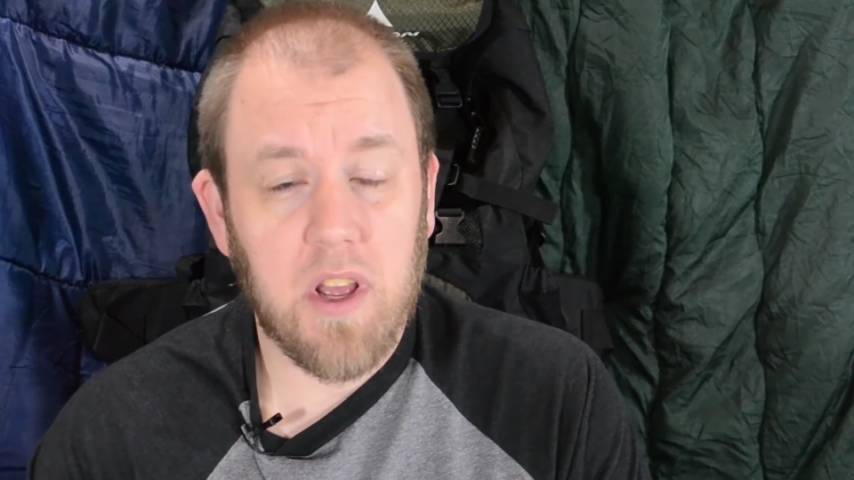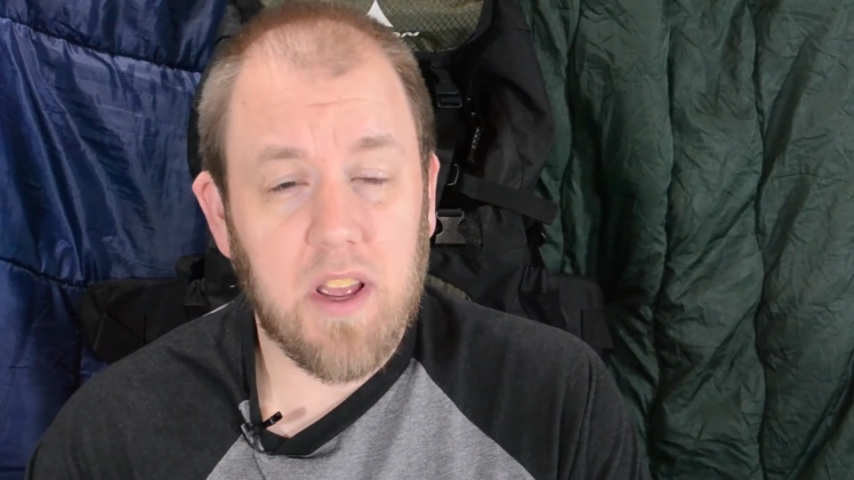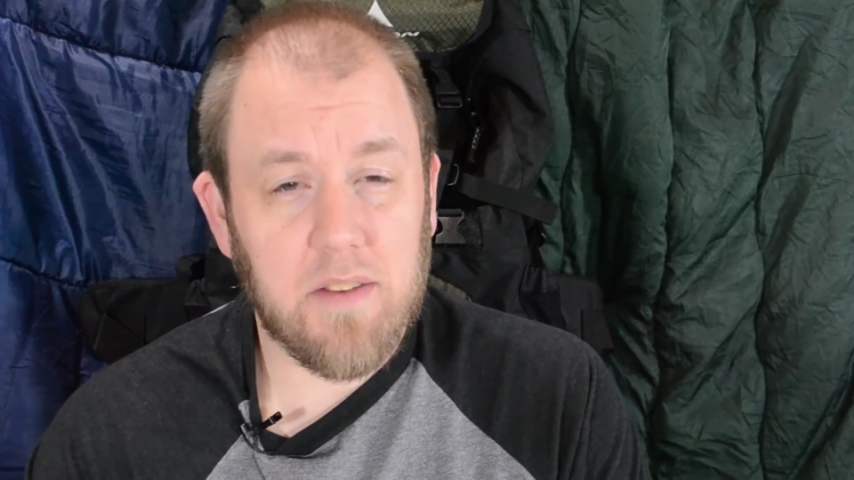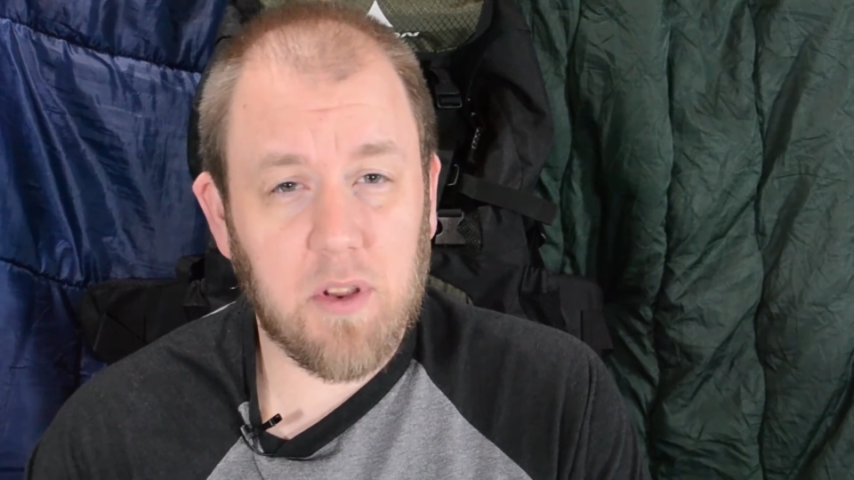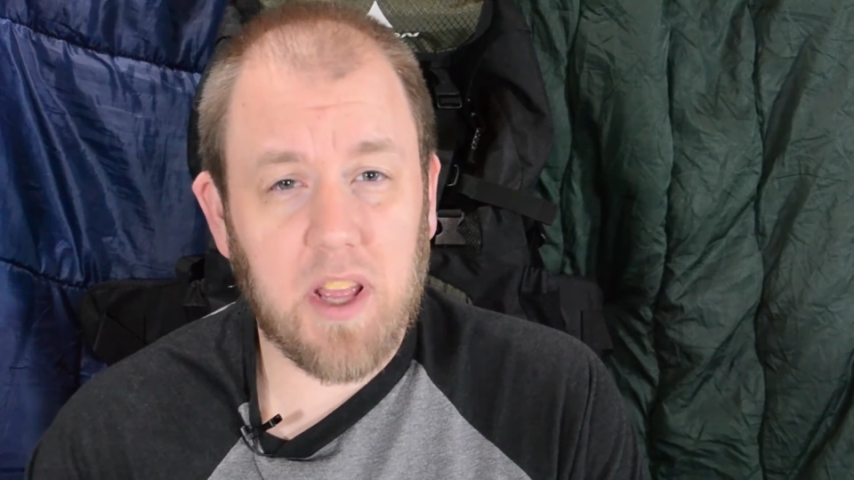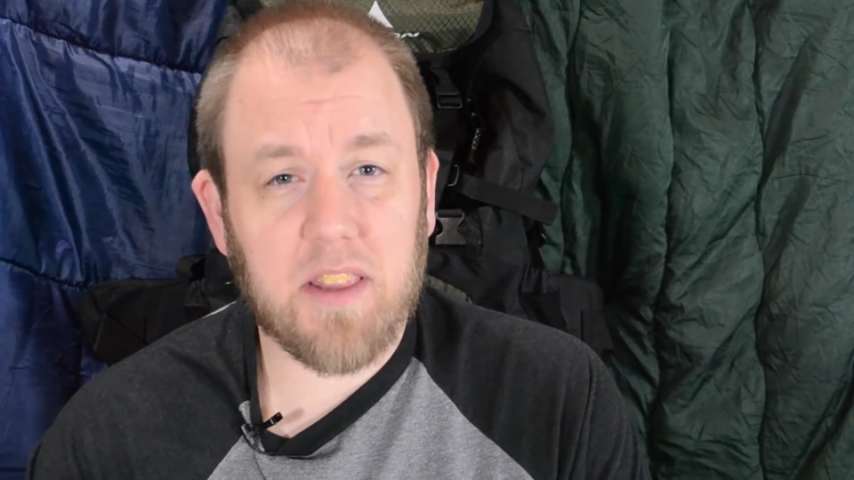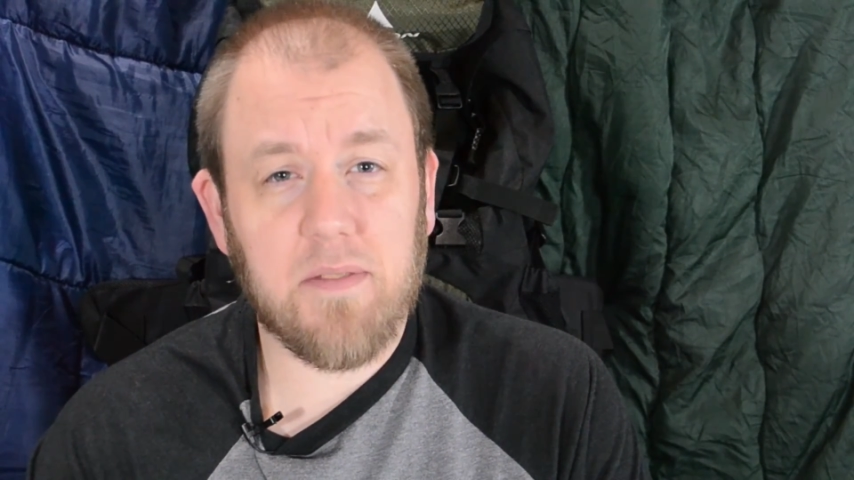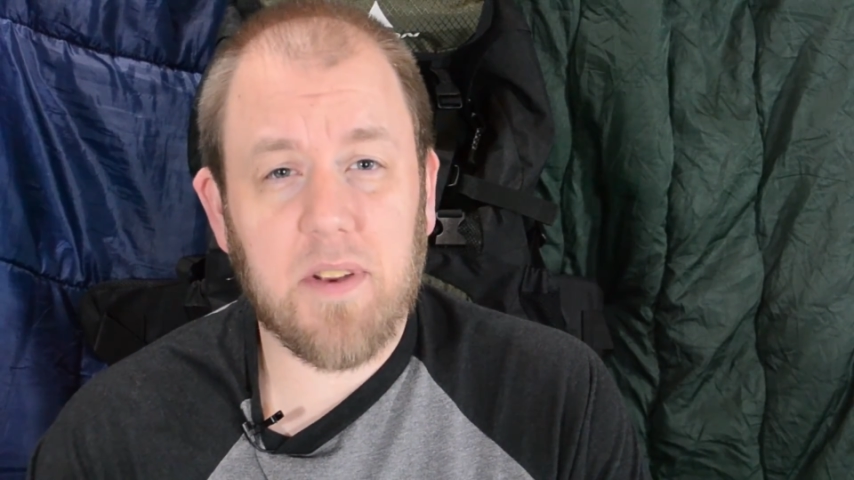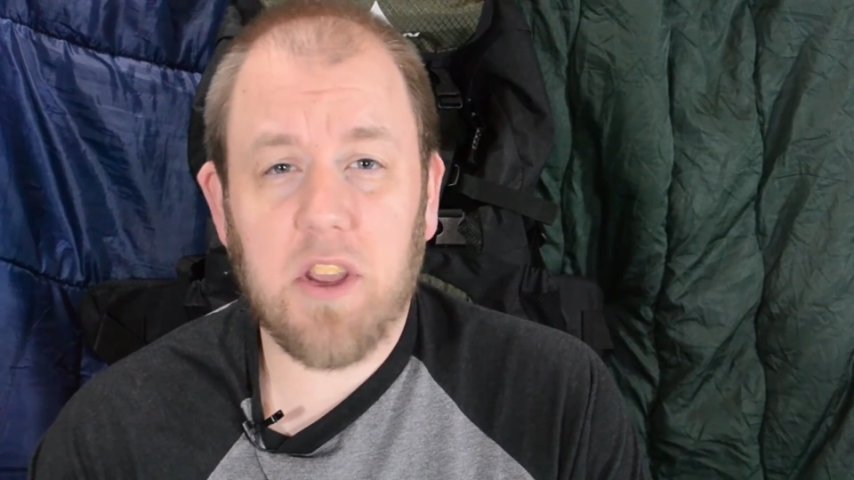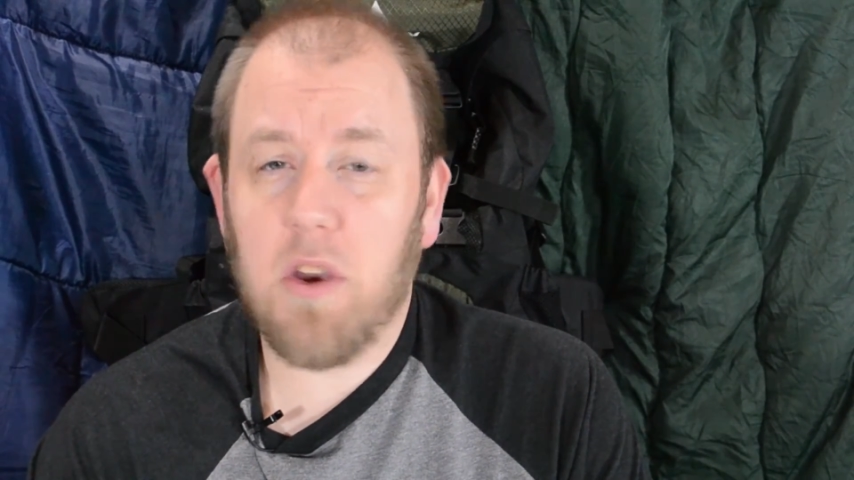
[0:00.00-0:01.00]
If you like the
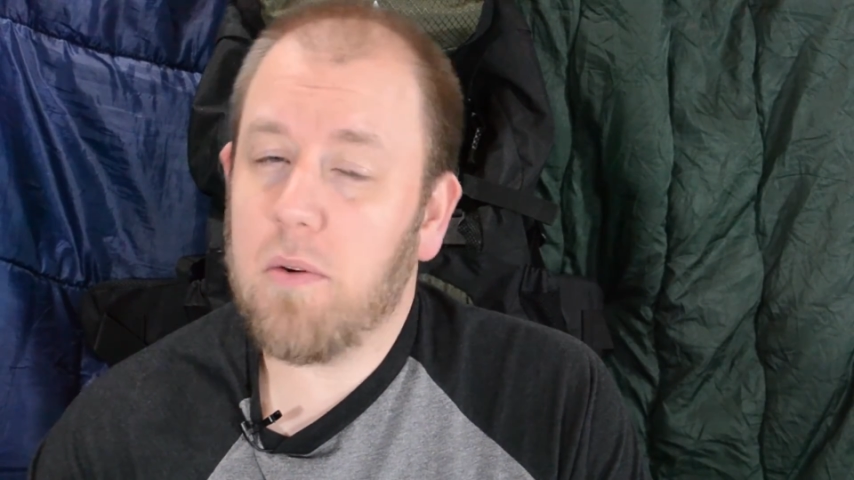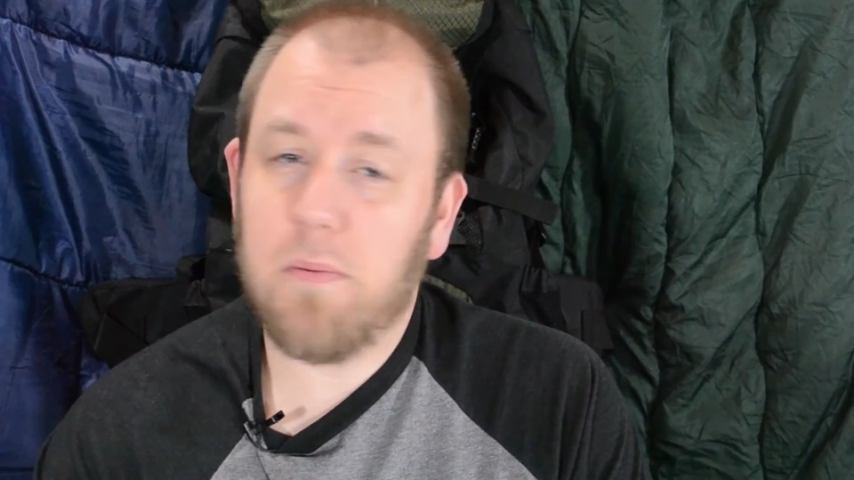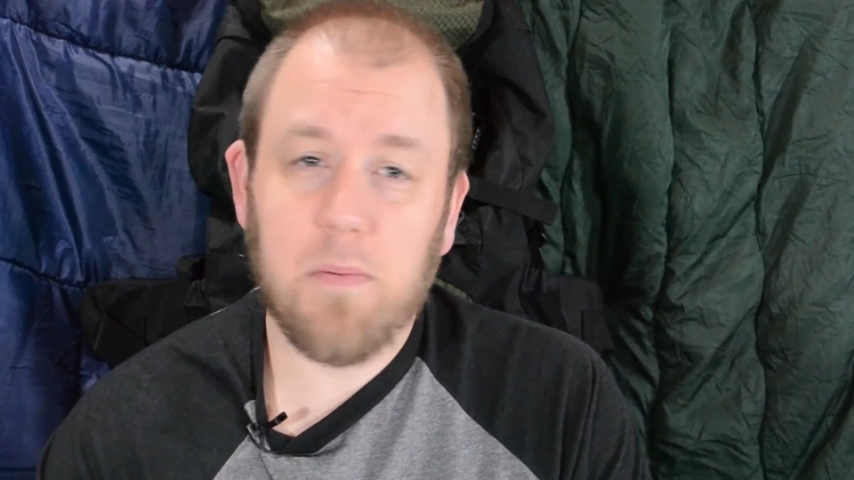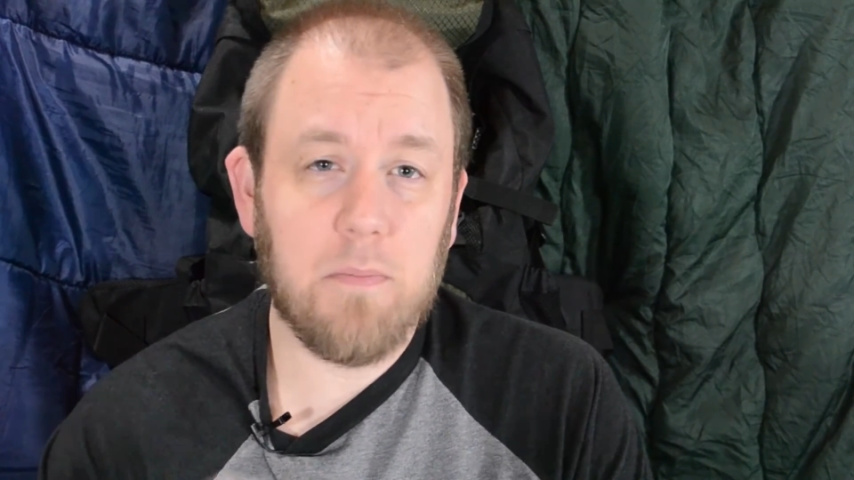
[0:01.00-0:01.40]
video,